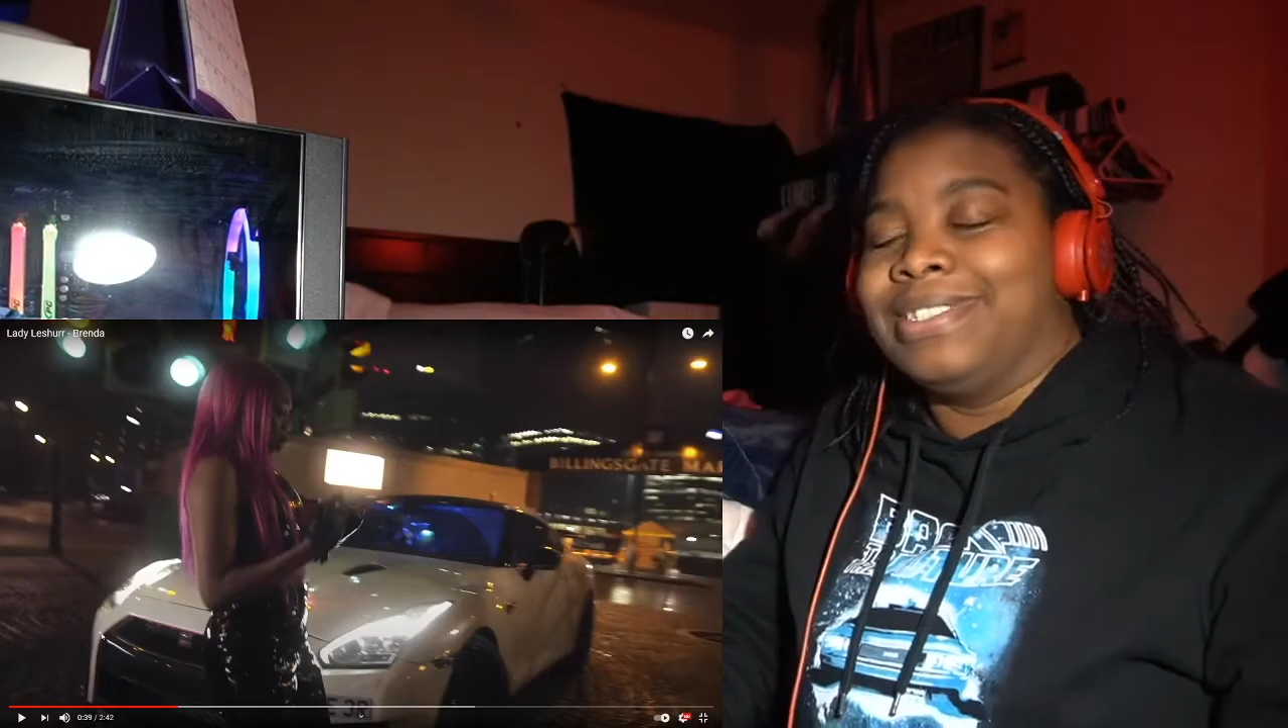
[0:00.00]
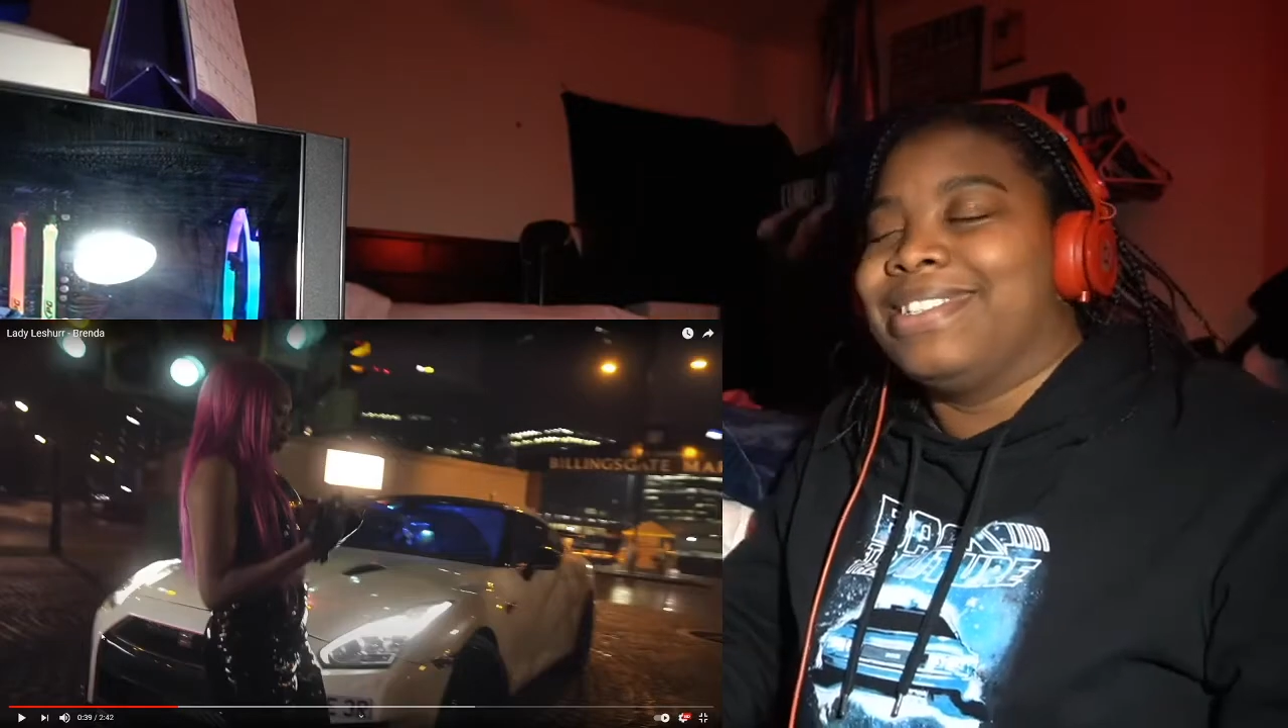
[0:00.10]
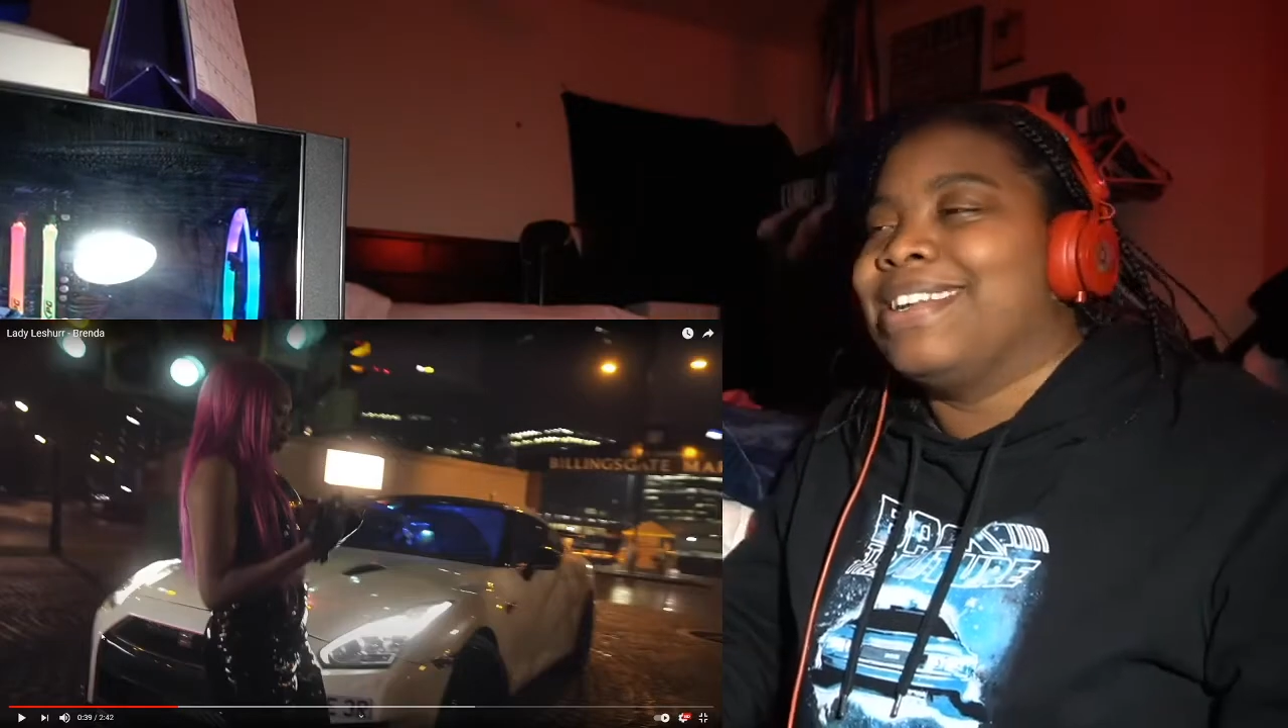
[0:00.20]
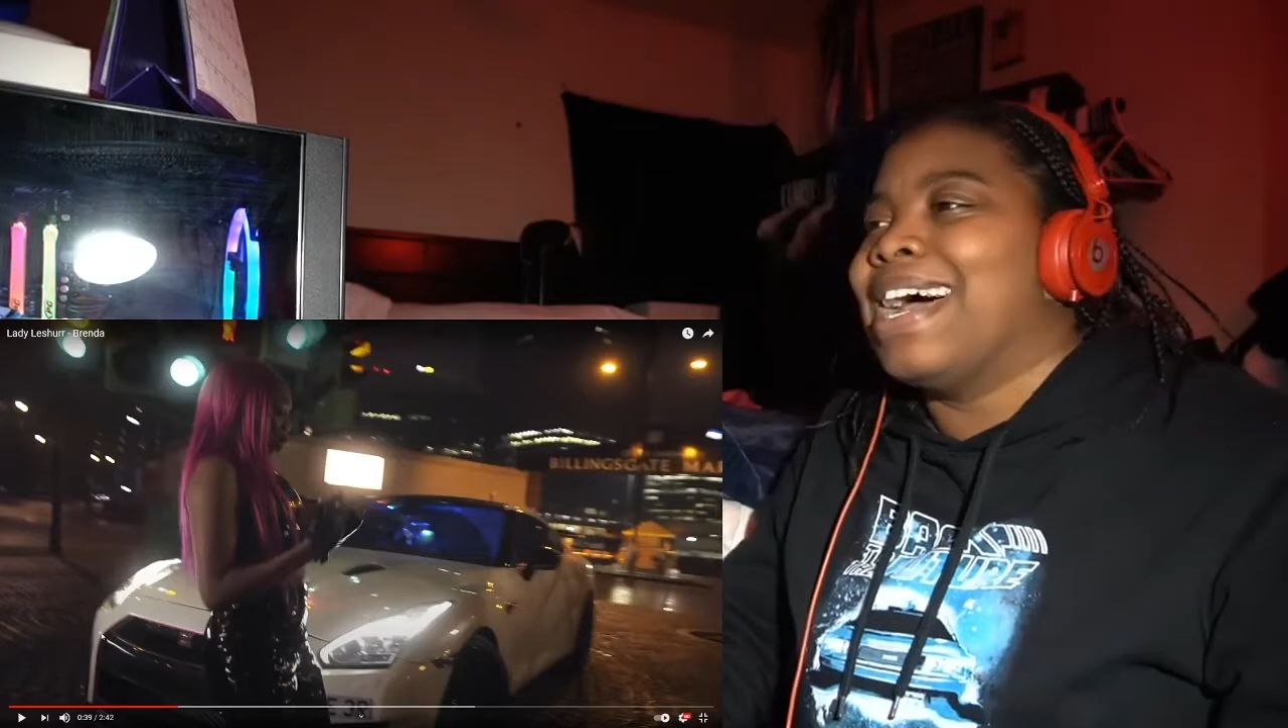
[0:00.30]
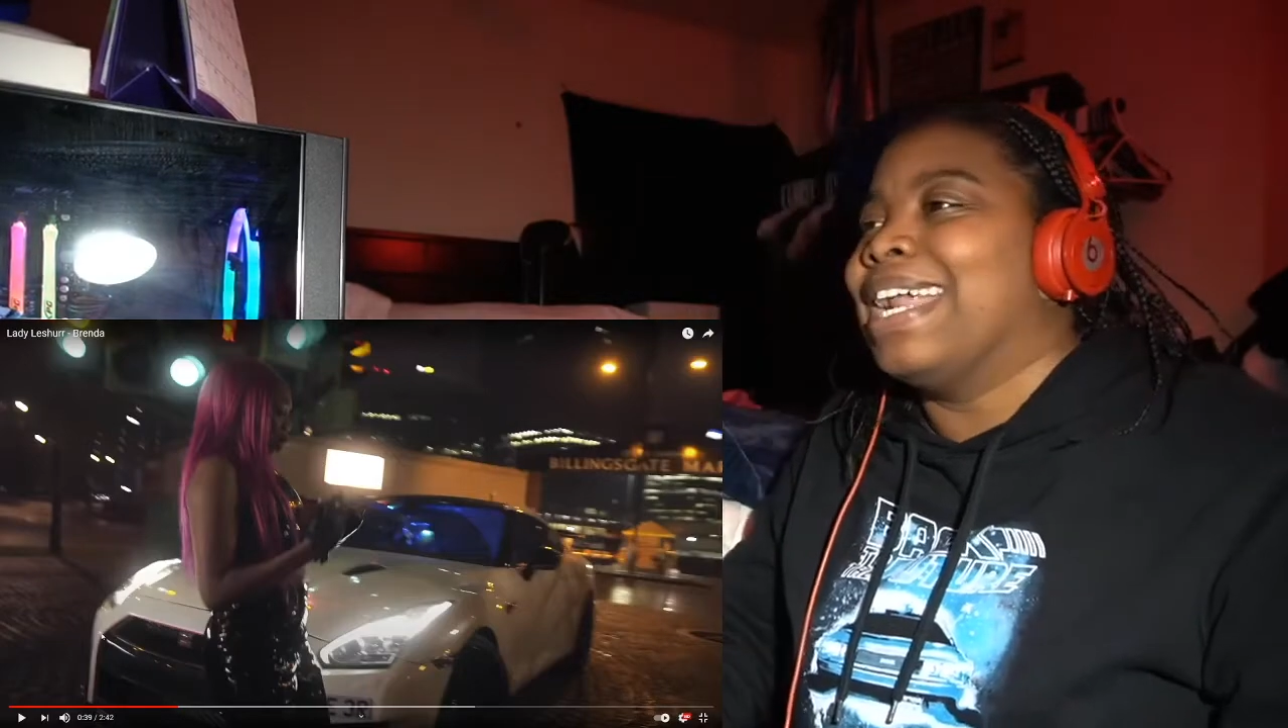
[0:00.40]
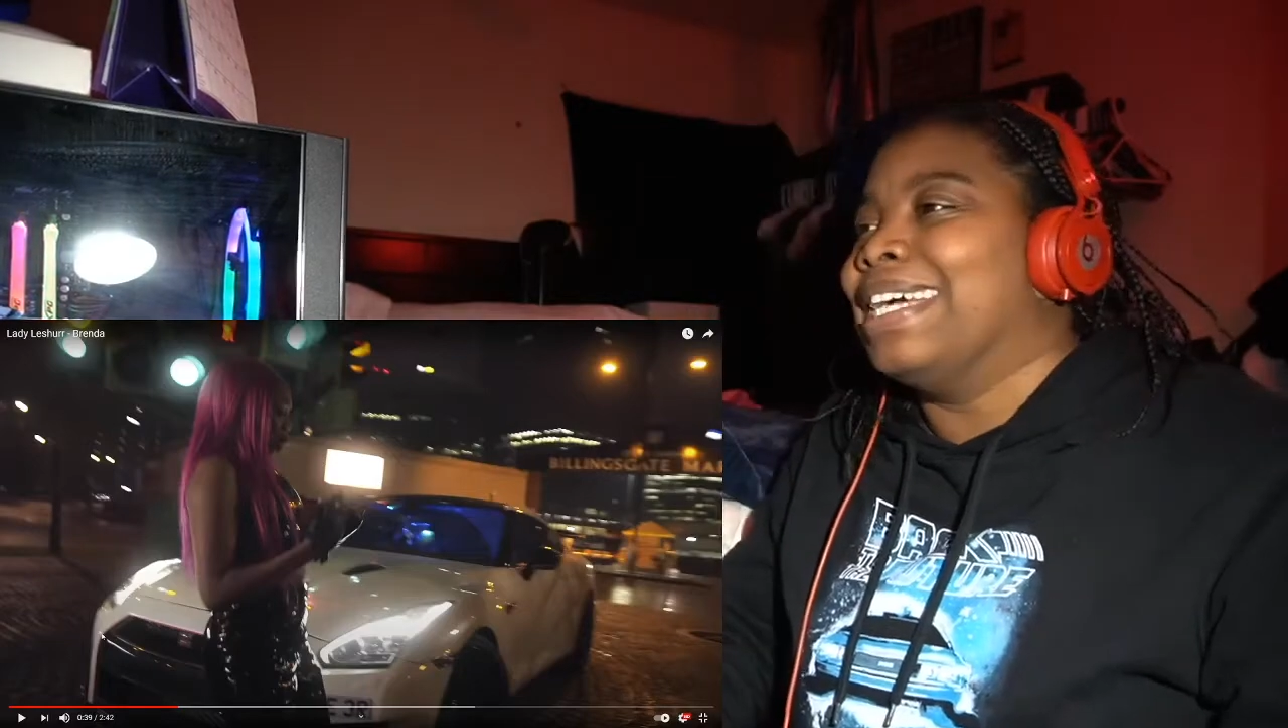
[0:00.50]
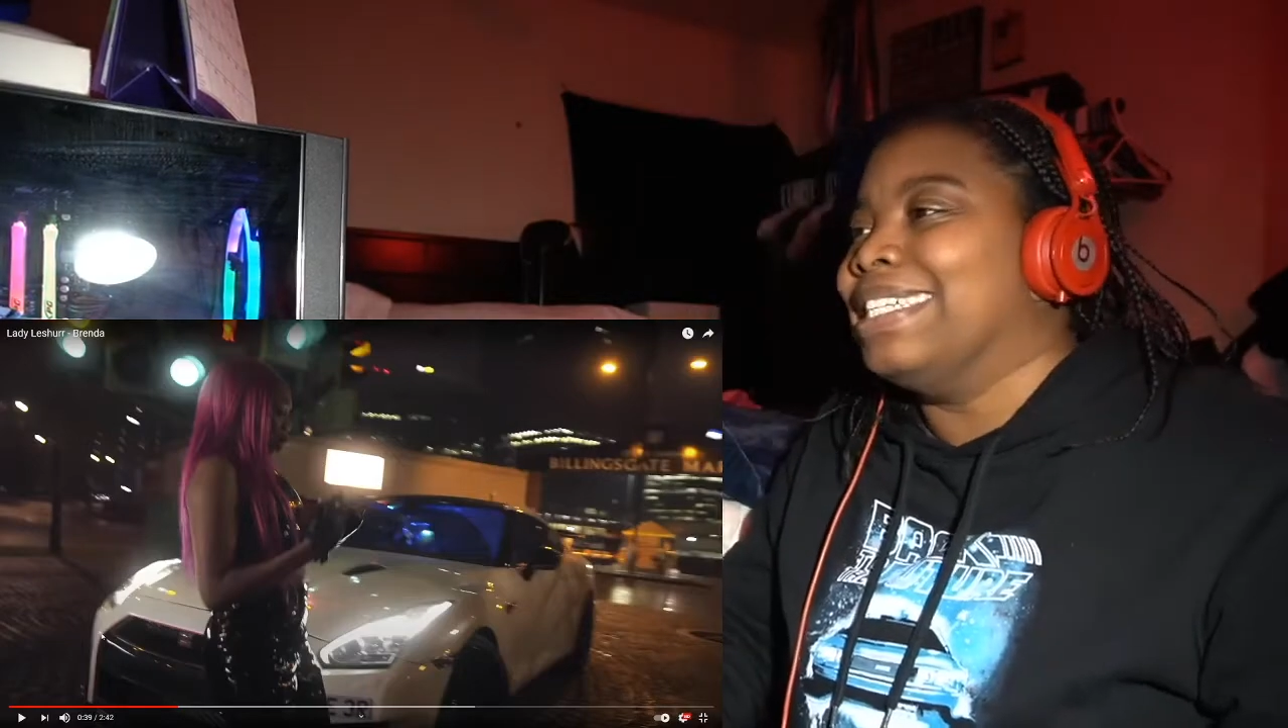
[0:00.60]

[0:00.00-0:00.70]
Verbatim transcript: Not